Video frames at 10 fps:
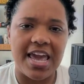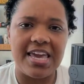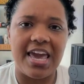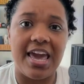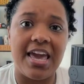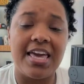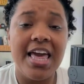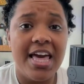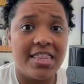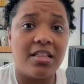aka
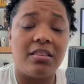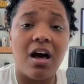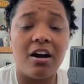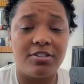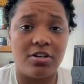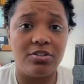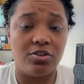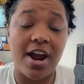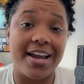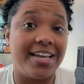the Locked On
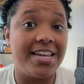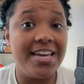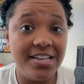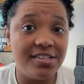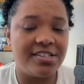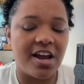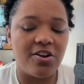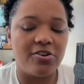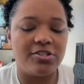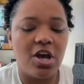Kraken
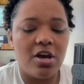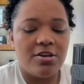Insiders,